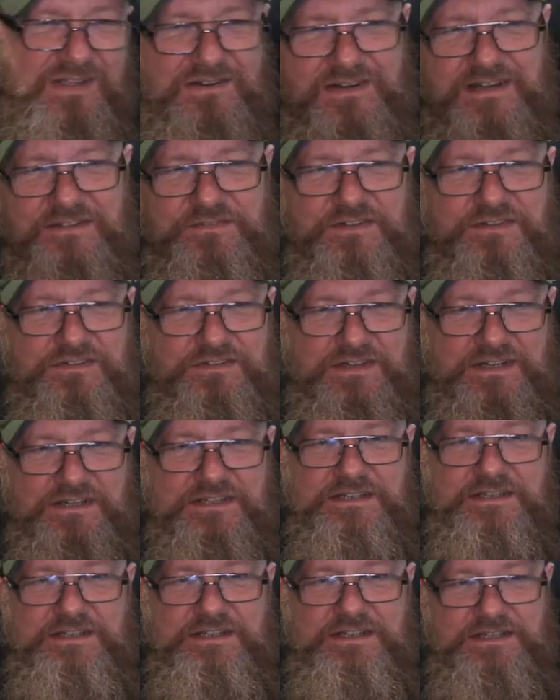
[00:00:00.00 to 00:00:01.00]
I have to
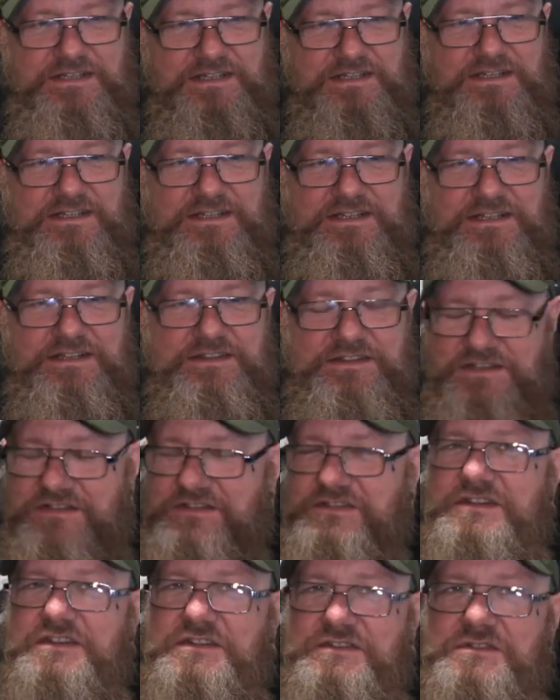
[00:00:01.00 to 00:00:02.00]
say,
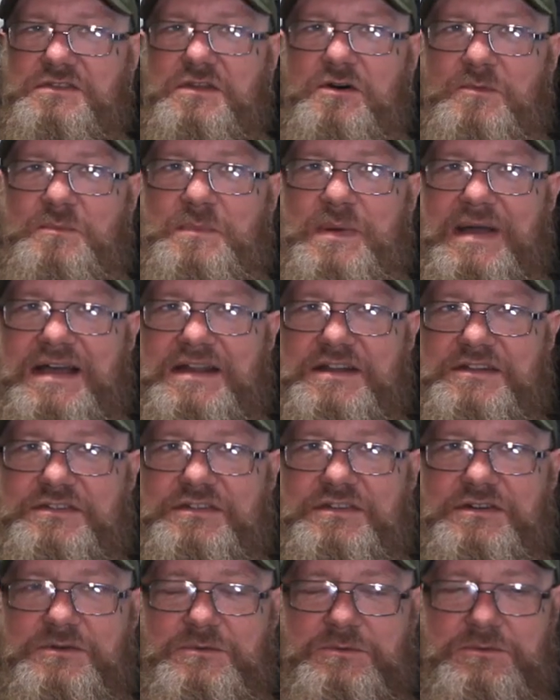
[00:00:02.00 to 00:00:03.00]
this is not bad
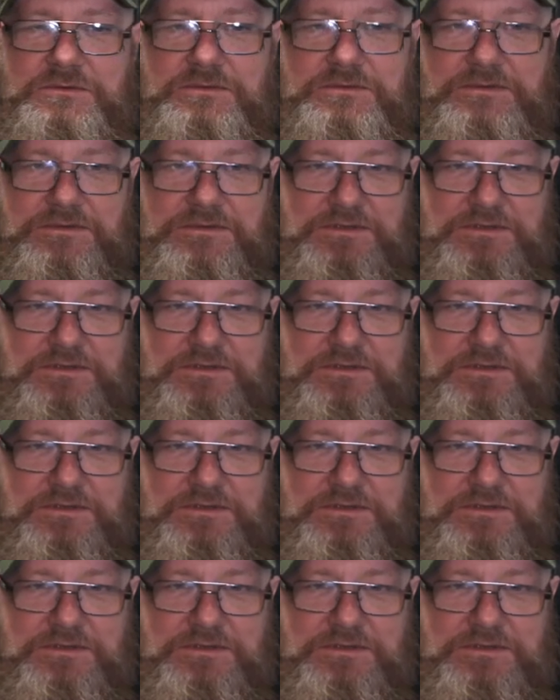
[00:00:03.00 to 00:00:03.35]
at all.